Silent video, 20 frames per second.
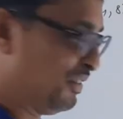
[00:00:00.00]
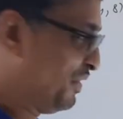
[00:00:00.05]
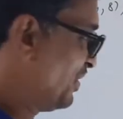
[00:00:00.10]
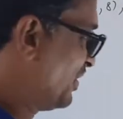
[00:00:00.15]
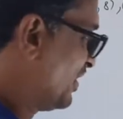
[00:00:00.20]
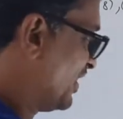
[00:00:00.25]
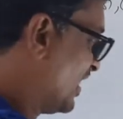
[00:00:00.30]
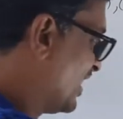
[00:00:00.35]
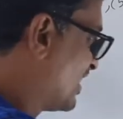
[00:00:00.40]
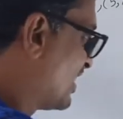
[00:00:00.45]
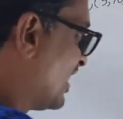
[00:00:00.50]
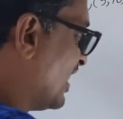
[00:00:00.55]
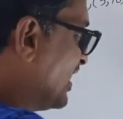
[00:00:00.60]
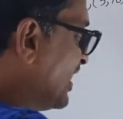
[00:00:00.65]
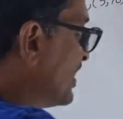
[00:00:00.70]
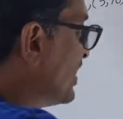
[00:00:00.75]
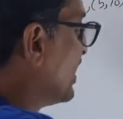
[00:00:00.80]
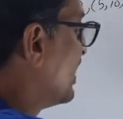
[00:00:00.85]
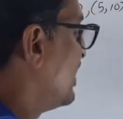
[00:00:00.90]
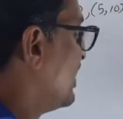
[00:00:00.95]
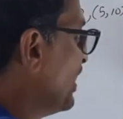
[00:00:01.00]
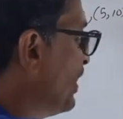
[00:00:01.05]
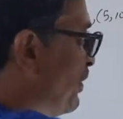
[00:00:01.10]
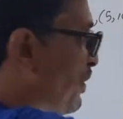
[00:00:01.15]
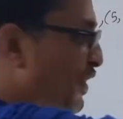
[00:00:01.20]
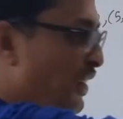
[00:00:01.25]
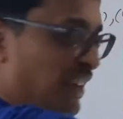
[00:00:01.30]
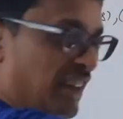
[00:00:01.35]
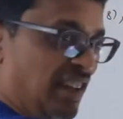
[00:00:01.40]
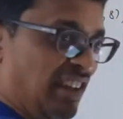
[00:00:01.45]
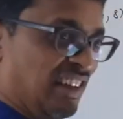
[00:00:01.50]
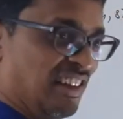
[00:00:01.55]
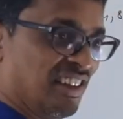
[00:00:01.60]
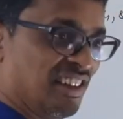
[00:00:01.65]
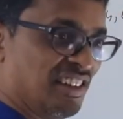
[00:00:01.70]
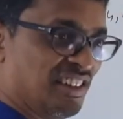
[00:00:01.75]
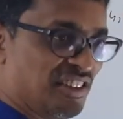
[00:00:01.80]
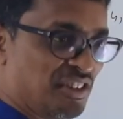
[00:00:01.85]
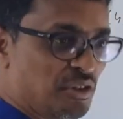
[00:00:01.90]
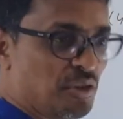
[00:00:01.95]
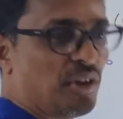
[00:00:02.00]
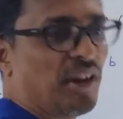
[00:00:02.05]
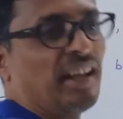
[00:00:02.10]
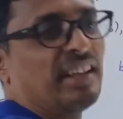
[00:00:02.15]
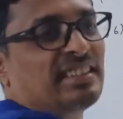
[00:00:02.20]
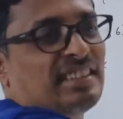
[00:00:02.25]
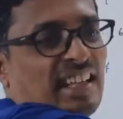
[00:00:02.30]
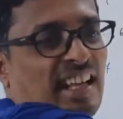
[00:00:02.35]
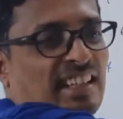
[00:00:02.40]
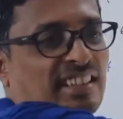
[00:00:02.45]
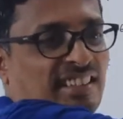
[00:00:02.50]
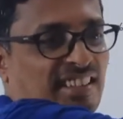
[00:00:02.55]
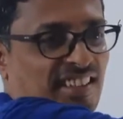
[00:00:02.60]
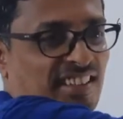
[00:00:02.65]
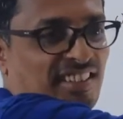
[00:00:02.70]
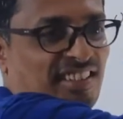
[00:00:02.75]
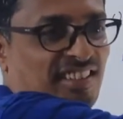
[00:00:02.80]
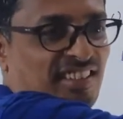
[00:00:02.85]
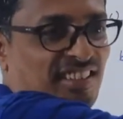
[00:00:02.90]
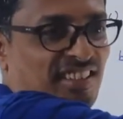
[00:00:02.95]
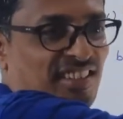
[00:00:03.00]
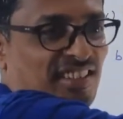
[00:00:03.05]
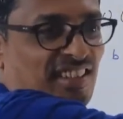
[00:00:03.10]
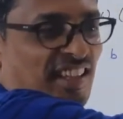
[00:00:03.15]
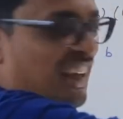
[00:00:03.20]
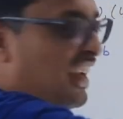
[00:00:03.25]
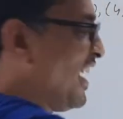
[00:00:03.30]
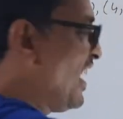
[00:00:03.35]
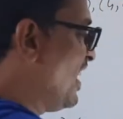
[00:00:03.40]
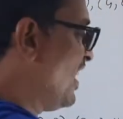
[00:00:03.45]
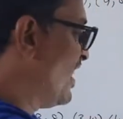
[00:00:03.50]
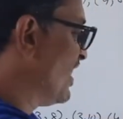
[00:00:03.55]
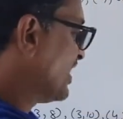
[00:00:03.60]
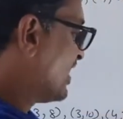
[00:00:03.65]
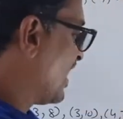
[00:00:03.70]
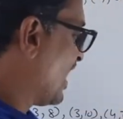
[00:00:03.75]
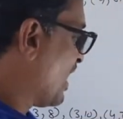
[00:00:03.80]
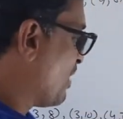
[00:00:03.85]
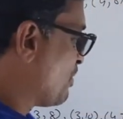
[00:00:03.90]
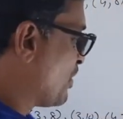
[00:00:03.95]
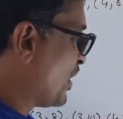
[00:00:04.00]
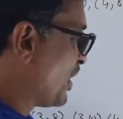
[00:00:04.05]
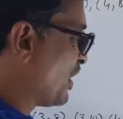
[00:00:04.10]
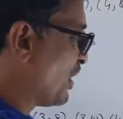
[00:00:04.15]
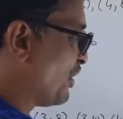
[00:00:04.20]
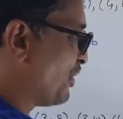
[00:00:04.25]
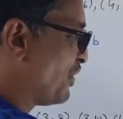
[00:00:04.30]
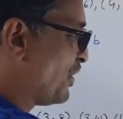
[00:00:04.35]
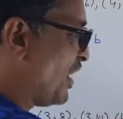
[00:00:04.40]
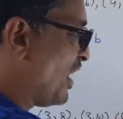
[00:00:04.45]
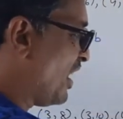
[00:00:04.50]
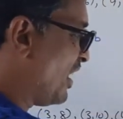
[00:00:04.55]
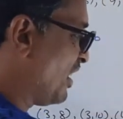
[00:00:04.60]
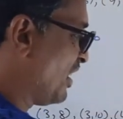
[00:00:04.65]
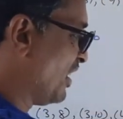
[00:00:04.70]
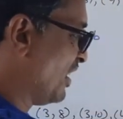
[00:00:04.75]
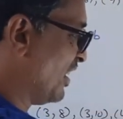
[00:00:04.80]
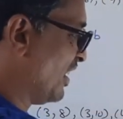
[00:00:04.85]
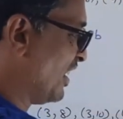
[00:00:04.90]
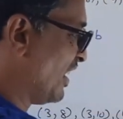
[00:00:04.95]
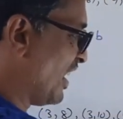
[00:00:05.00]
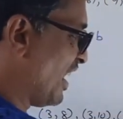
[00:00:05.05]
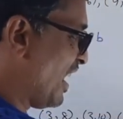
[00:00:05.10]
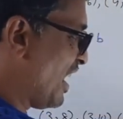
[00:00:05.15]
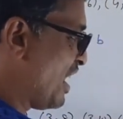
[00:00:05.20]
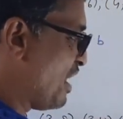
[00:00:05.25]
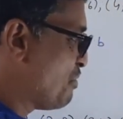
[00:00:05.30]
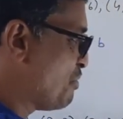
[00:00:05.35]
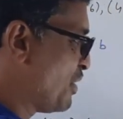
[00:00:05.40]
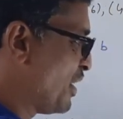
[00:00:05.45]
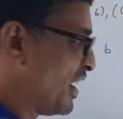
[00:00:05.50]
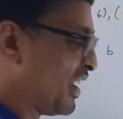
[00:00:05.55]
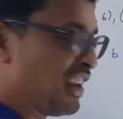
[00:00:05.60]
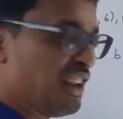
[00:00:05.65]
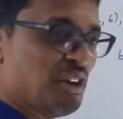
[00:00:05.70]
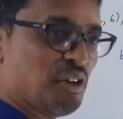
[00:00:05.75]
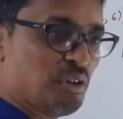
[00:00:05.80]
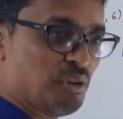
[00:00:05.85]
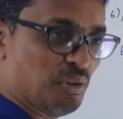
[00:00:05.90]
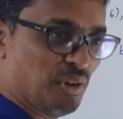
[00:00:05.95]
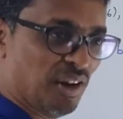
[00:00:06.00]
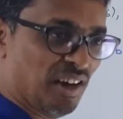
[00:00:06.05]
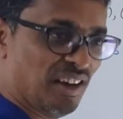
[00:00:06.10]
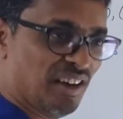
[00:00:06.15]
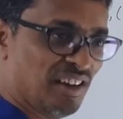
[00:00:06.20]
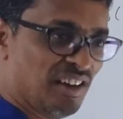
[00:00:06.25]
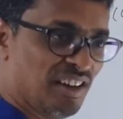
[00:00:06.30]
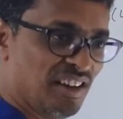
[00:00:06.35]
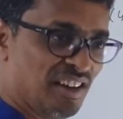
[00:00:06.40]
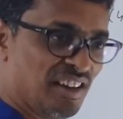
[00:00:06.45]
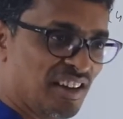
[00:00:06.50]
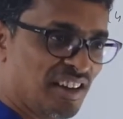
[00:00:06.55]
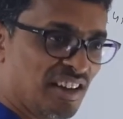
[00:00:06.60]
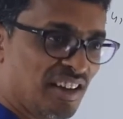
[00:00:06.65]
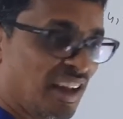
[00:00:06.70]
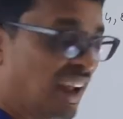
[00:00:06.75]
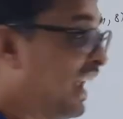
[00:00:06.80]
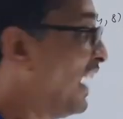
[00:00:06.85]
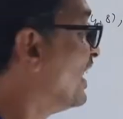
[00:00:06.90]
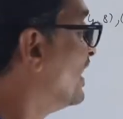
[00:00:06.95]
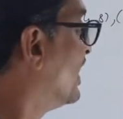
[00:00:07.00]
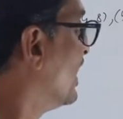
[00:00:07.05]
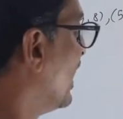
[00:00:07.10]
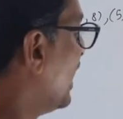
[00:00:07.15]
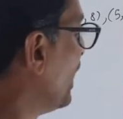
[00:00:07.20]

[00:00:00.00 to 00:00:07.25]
this set is equal, na? Your x-axis is again an element of R. A and B are equal, and there